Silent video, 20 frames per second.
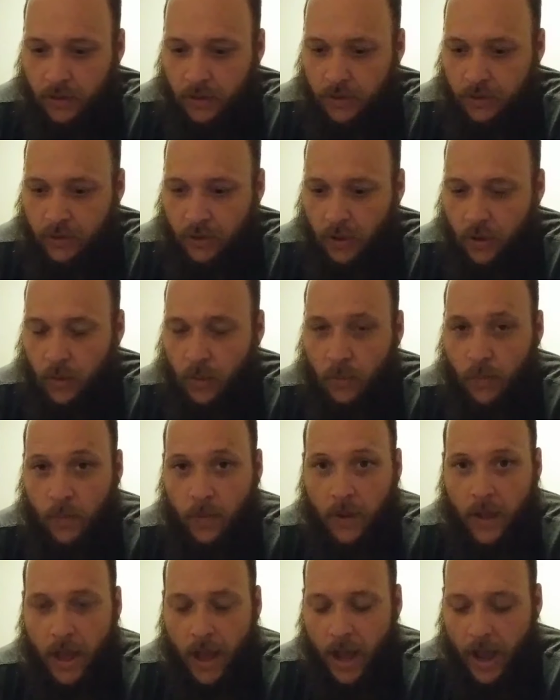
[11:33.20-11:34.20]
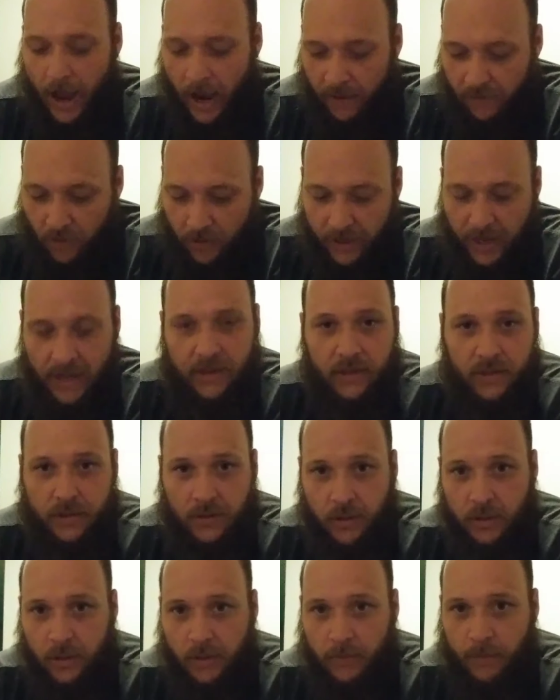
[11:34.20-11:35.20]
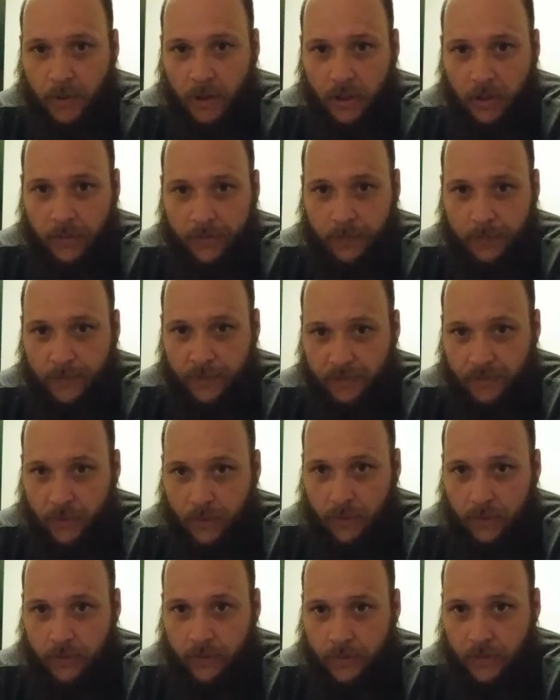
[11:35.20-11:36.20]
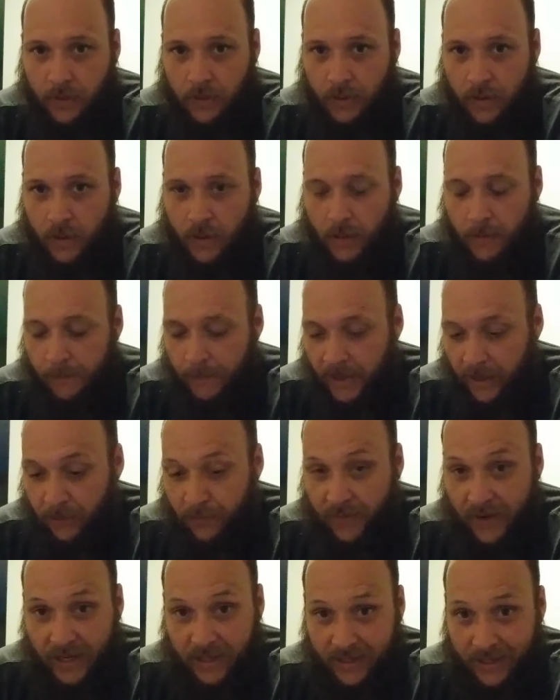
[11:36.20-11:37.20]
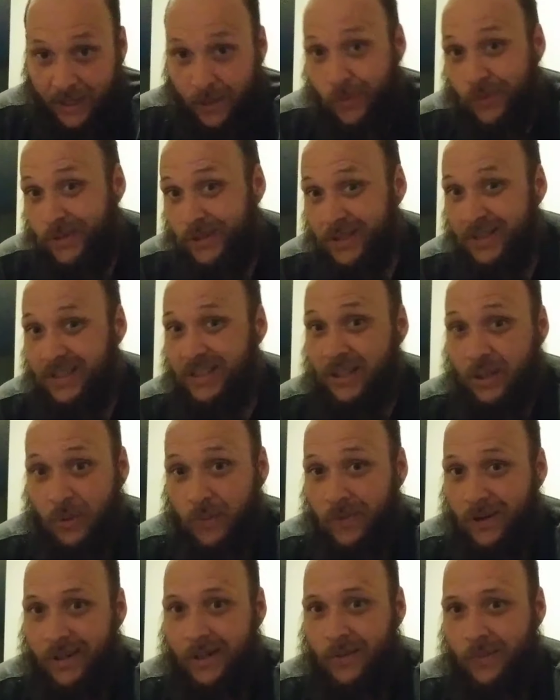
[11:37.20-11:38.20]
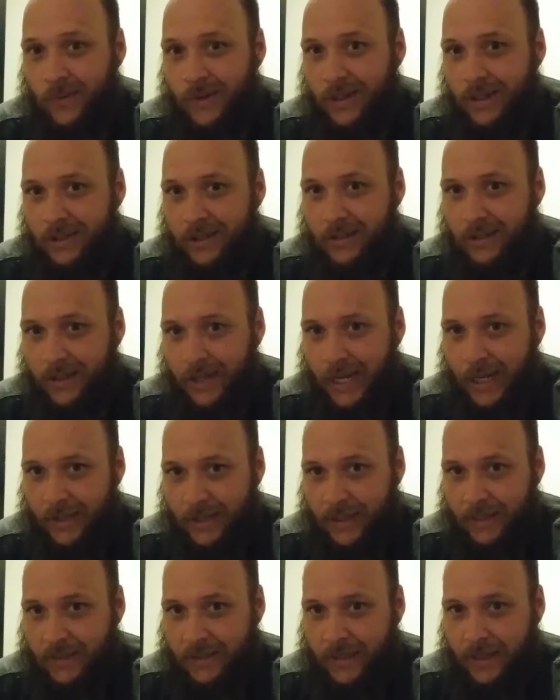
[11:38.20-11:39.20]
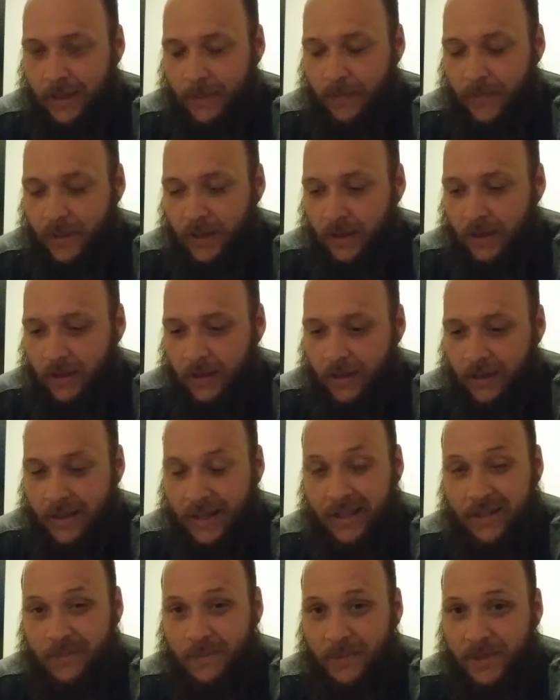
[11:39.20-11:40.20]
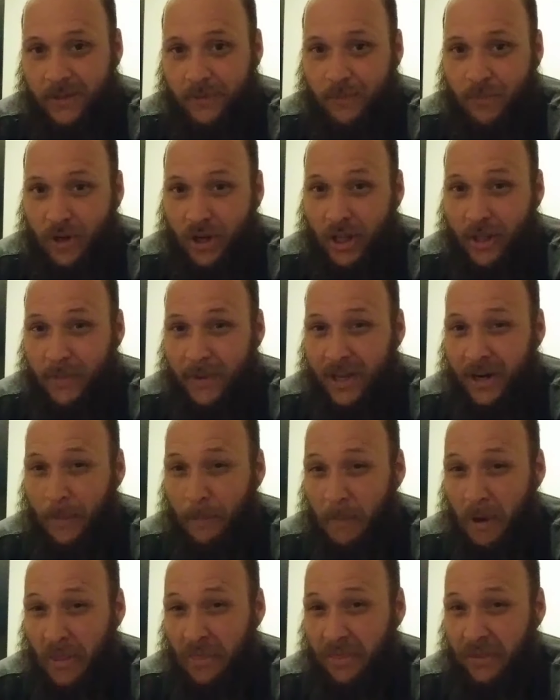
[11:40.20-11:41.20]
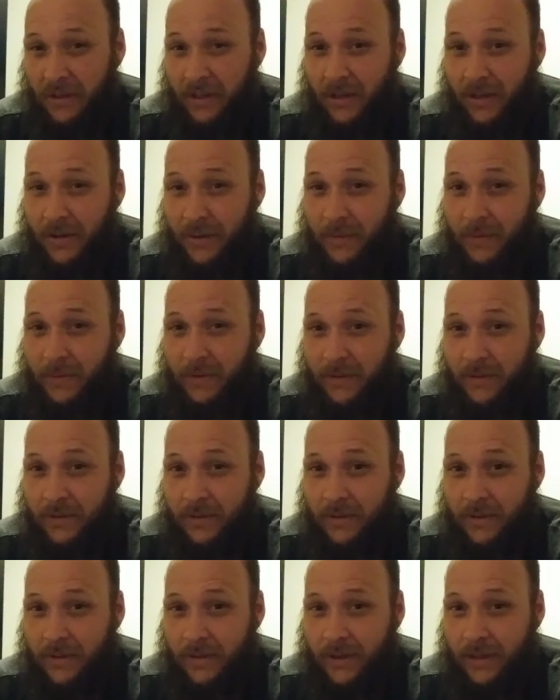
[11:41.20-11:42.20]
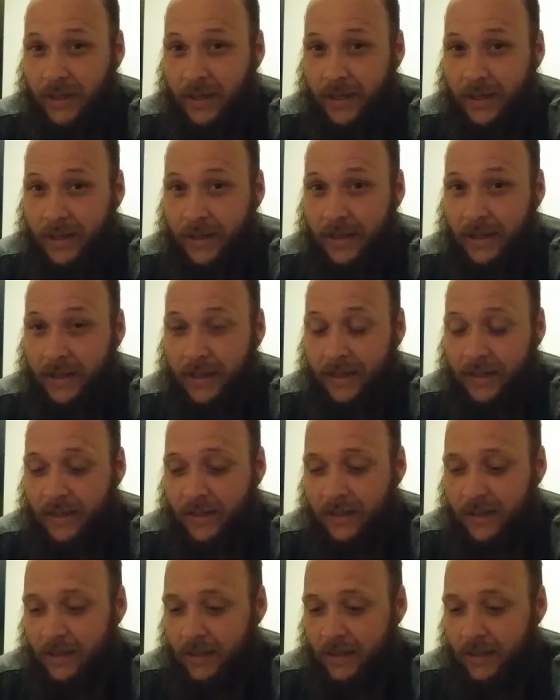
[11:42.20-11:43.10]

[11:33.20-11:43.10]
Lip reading: so I've already had the starter part before. Matter of fact, it was still running when I took it out this time, and that's been probably about a month ago. And